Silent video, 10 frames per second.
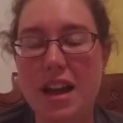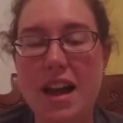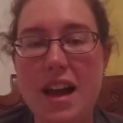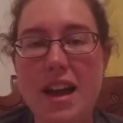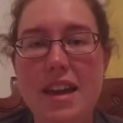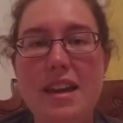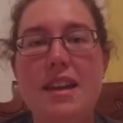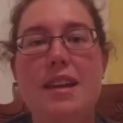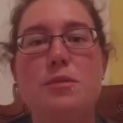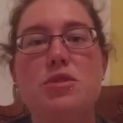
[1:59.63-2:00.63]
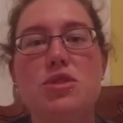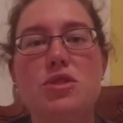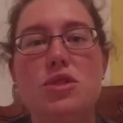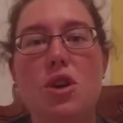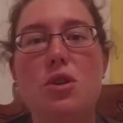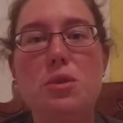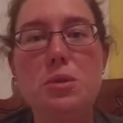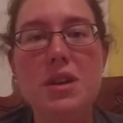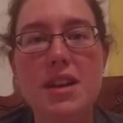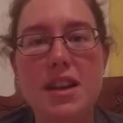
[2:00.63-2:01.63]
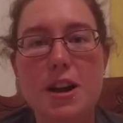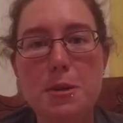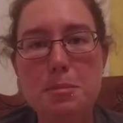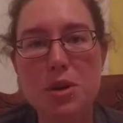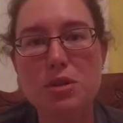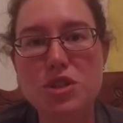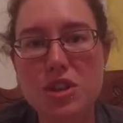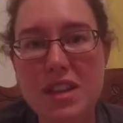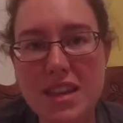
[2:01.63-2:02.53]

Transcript: I am so emotionally